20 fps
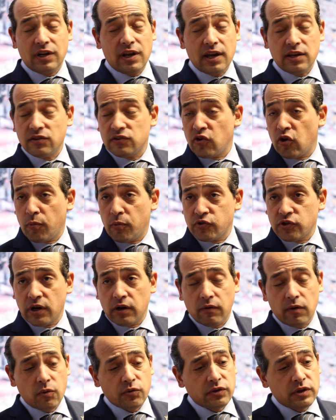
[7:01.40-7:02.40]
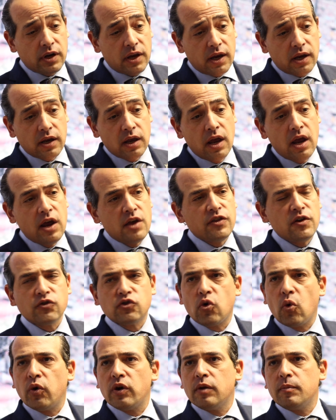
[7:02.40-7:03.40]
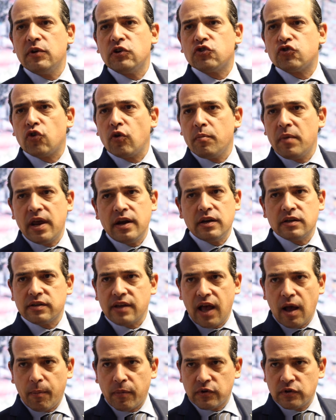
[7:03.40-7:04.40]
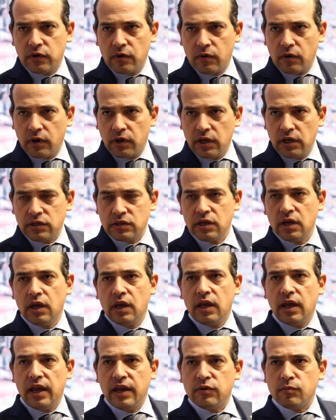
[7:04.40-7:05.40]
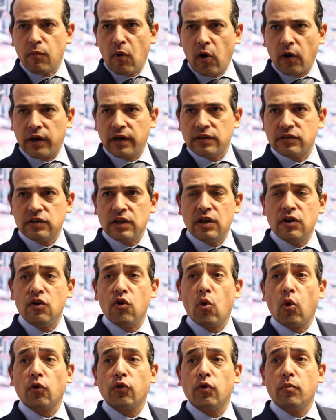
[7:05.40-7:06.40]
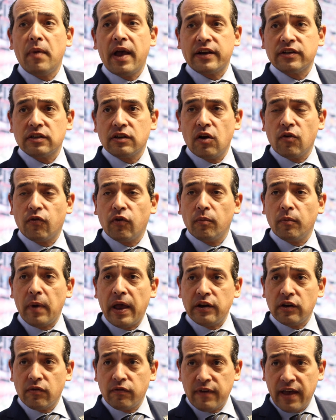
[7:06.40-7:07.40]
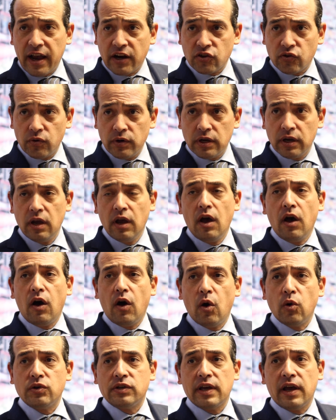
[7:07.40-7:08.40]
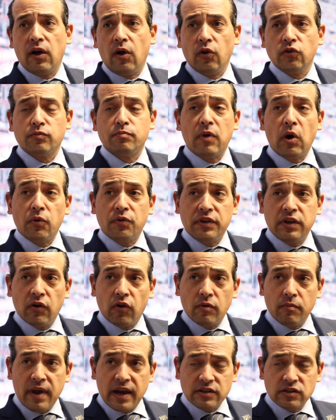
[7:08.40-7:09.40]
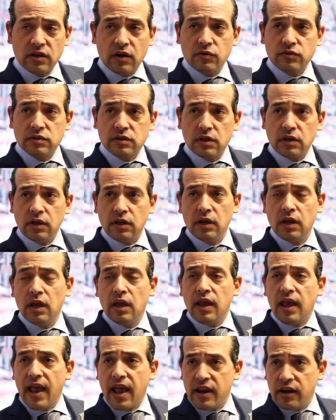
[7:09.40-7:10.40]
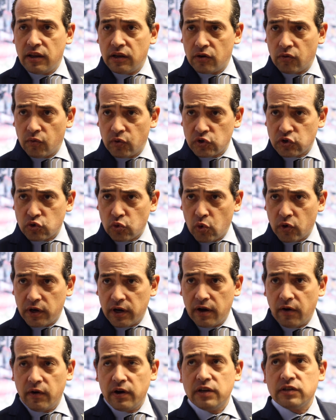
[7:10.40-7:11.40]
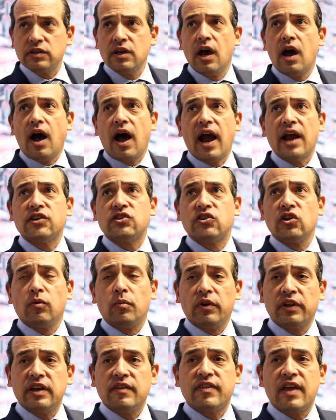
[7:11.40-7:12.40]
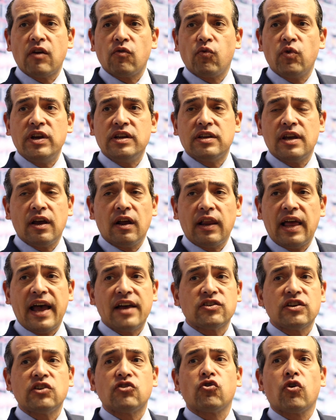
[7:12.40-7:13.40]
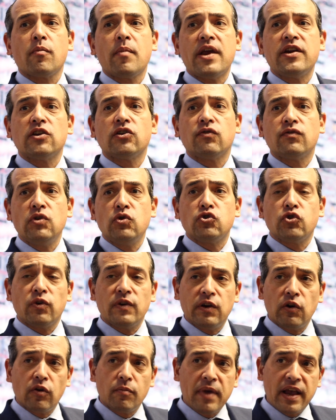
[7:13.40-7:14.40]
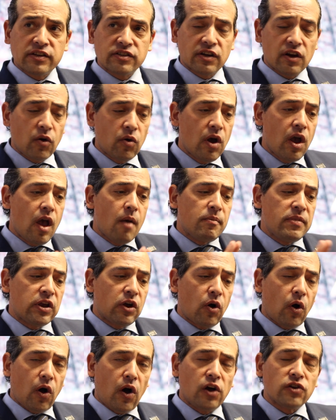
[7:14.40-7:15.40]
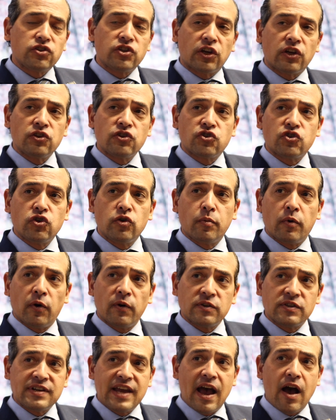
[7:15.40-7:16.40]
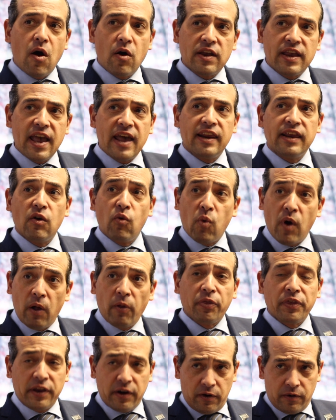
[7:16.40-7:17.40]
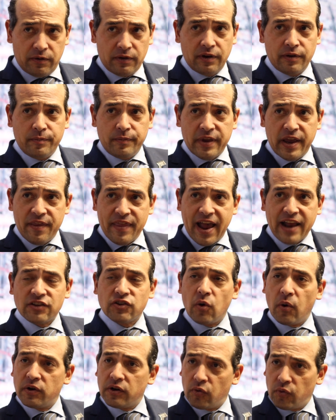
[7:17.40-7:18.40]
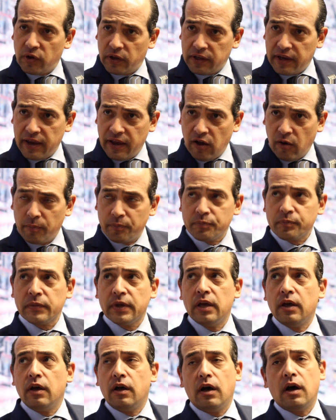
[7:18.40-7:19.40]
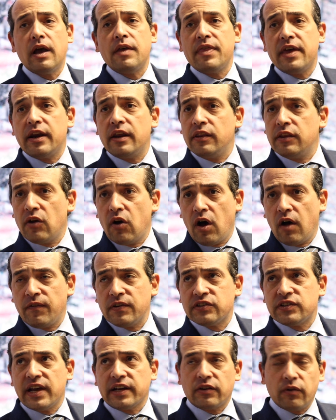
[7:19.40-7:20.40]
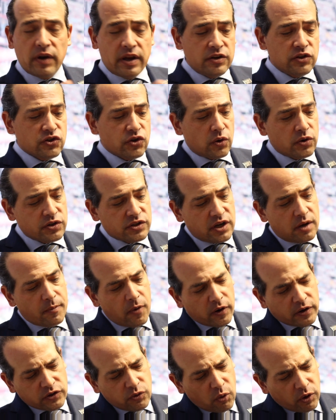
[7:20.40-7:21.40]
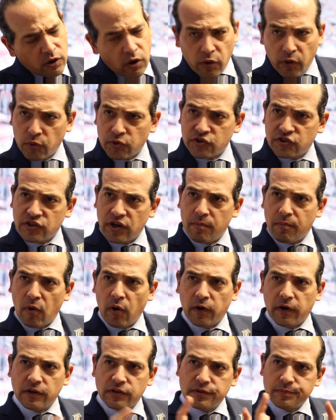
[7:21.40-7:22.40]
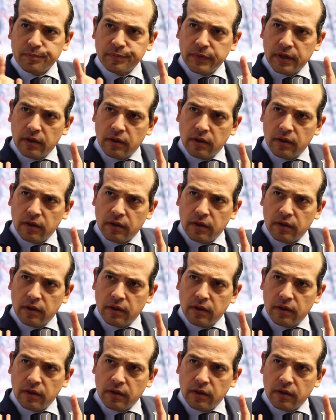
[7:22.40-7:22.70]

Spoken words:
today, 0% growth today, there's going to be tremendous opportunities in markets in northern Mexico for manufacturing, hotels both here in Mexico City and in the resort areas. I still believe that retail has a tremendous future here in Mexico because the consumer is now getting wealthier, and that's going to really help. And then in the office sector in certain submarkets. And what are those submarkets?